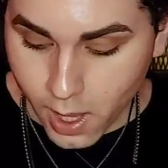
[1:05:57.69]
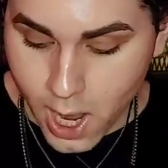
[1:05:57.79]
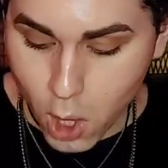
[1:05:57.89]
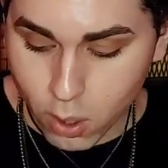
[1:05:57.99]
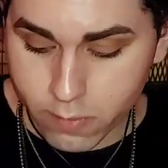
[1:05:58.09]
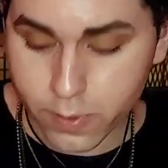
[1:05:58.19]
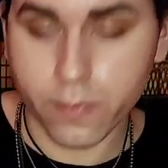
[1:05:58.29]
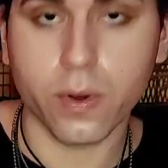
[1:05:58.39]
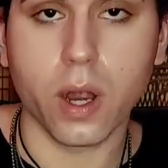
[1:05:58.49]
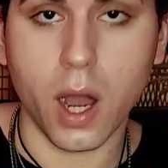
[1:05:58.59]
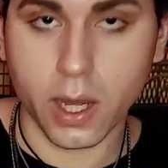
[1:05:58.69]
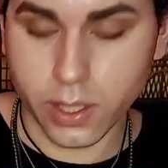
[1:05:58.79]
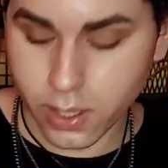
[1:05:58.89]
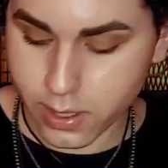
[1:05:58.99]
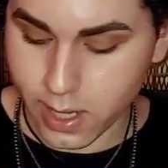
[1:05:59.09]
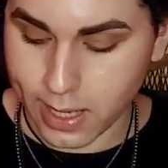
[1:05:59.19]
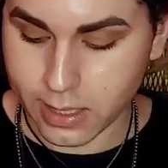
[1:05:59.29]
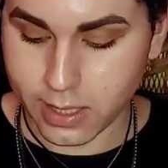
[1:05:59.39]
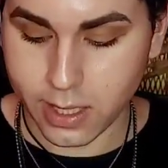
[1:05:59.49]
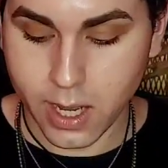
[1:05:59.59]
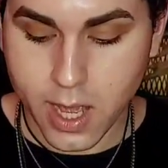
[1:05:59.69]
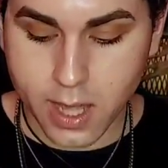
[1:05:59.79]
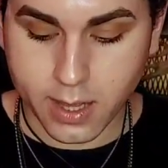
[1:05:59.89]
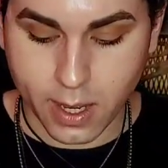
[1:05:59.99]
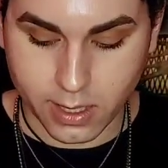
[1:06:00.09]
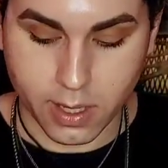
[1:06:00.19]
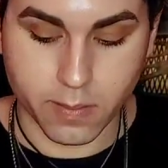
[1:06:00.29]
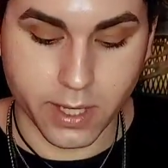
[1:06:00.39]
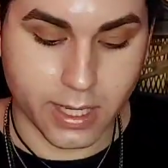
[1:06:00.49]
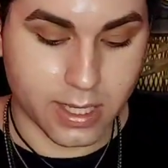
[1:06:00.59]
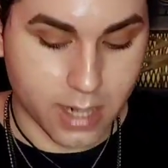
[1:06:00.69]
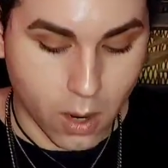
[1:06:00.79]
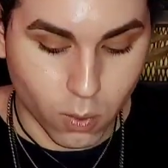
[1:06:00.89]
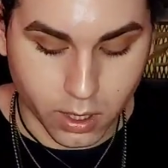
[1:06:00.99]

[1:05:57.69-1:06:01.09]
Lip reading: However, for others, I see that something is not